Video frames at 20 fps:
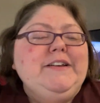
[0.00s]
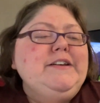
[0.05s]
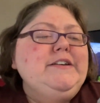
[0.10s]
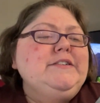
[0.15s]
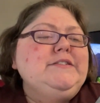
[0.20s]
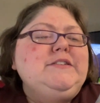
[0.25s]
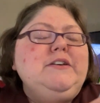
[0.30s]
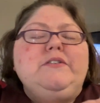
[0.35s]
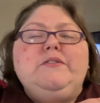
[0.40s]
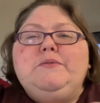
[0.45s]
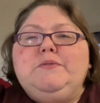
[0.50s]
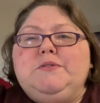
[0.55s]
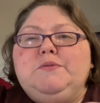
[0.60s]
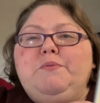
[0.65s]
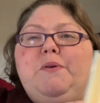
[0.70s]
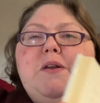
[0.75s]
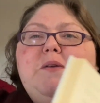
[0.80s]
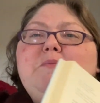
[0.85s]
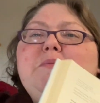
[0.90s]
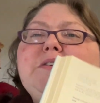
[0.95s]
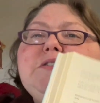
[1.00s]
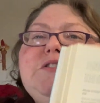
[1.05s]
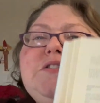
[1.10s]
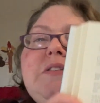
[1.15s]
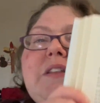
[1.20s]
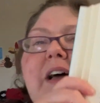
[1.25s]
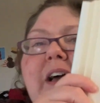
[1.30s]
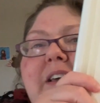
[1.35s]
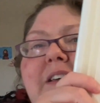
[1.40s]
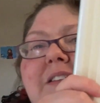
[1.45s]
So it's pretty much
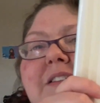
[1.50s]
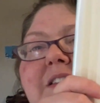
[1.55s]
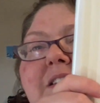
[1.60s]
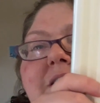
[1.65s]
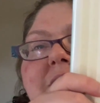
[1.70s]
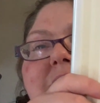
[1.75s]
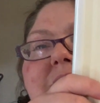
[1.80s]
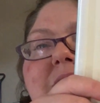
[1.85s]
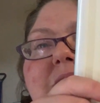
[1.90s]
like this.